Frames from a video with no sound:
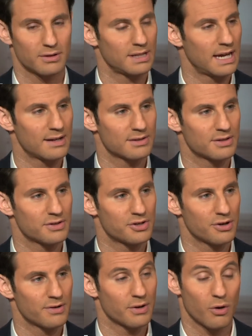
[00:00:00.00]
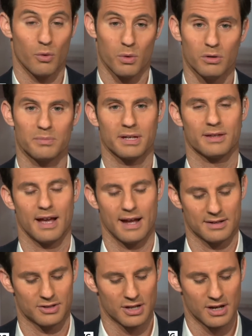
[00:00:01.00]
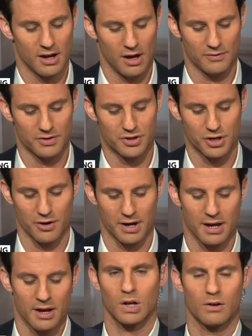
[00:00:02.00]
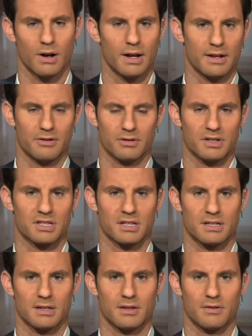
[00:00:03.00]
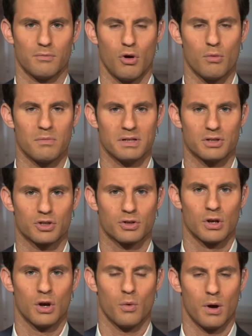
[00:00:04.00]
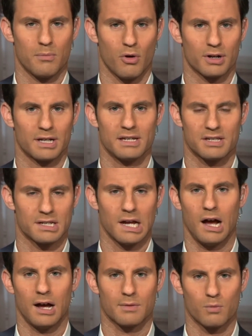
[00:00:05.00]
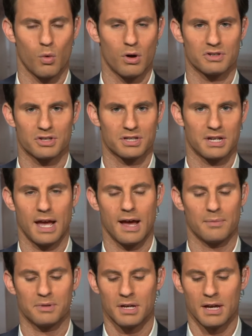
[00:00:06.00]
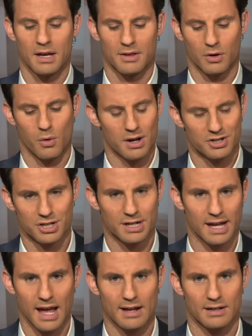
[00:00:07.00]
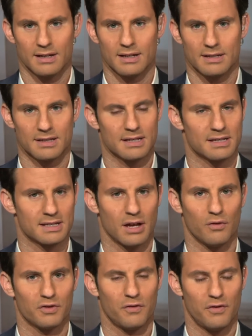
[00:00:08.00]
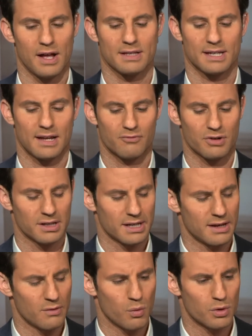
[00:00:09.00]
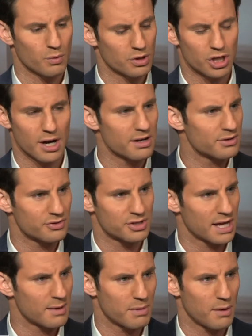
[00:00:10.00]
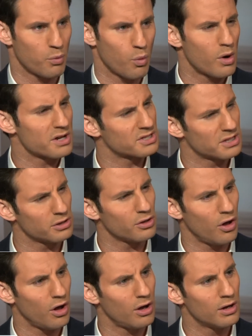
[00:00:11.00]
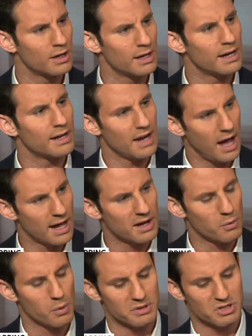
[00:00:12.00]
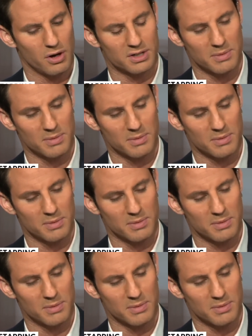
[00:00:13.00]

in the hands of the jury, or will be in the hands of the jury. All right, and you're listening to the moments when Marquise Todd was stabbed. The question again is this self defense? And really, we're, we're, trying to understand about what is the law in Iowa. We talked